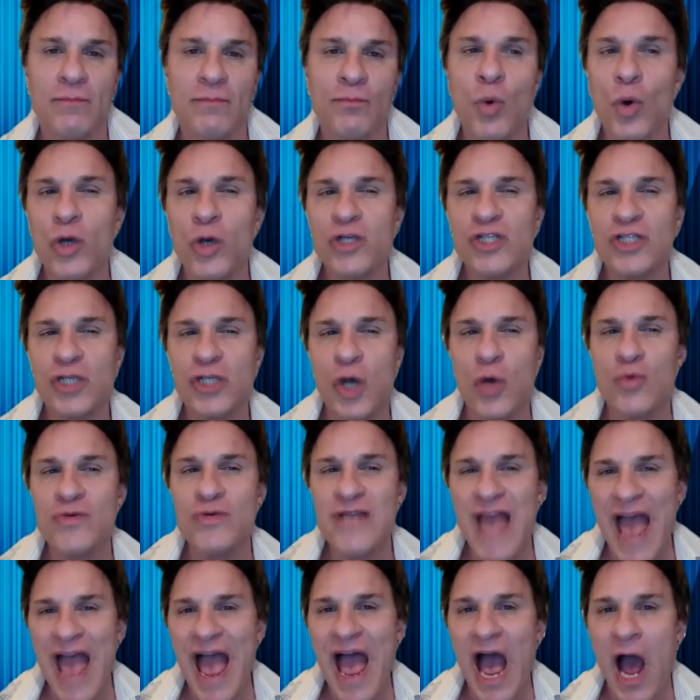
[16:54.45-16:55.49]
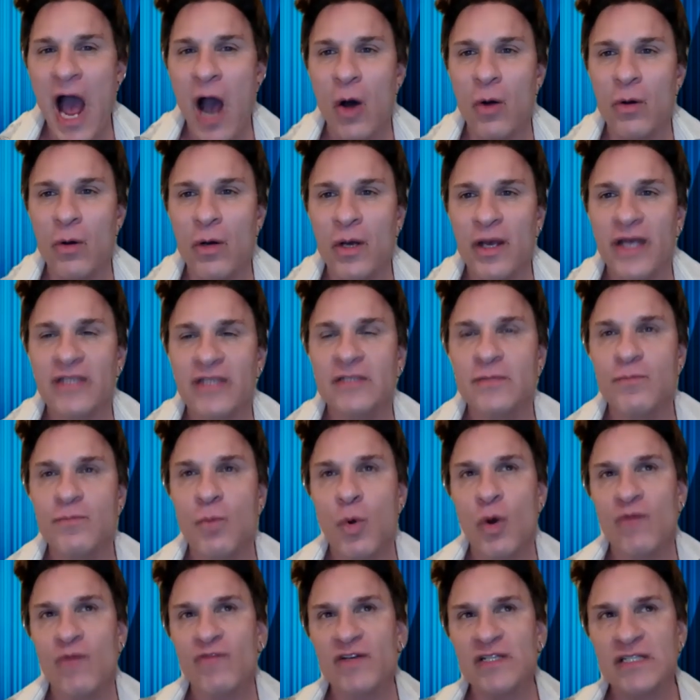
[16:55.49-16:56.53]
more so now it's
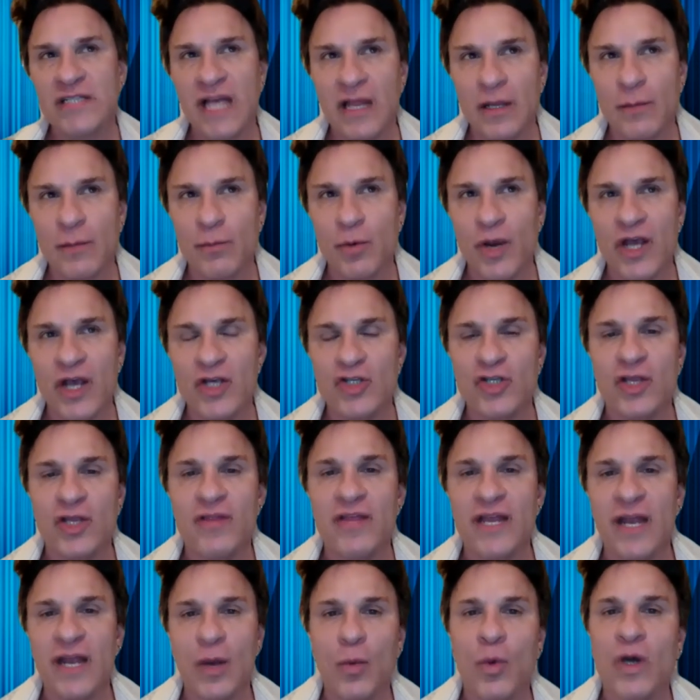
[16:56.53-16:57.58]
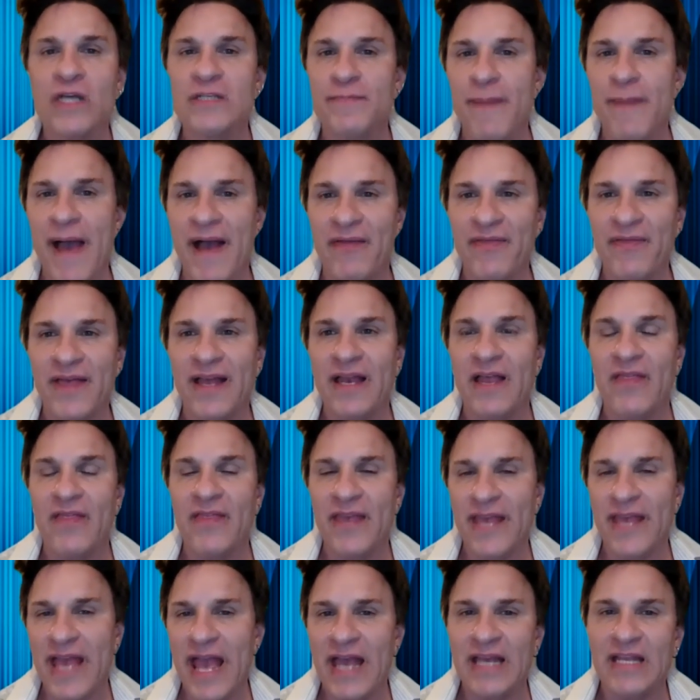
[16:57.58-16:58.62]
more of a celebration than it was back then in
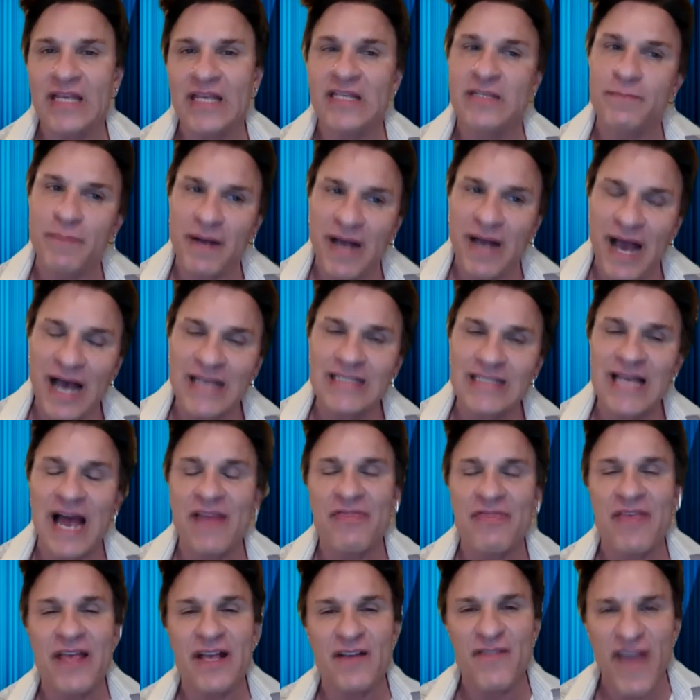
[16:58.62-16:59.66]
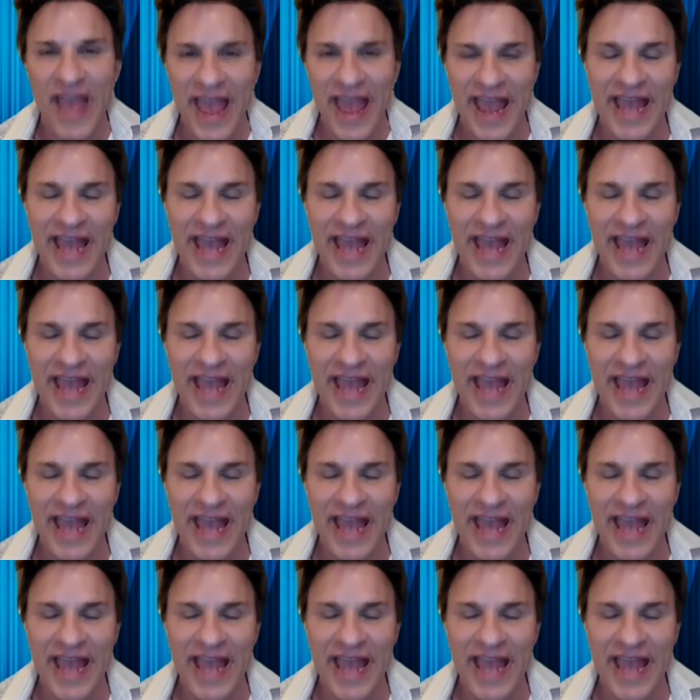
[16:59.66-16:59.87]
the 80s because i think of